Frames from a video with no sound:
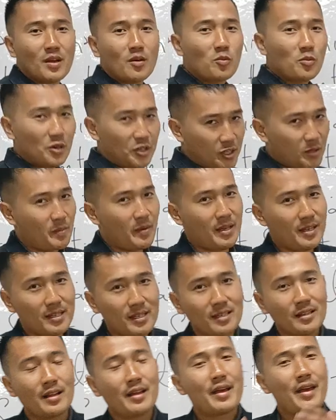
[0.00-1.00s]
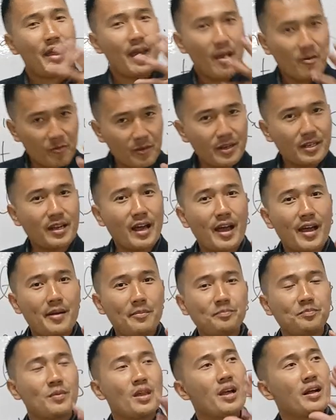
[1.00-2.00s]
which means every
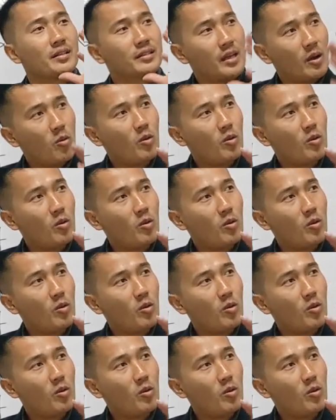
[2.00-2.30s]
time they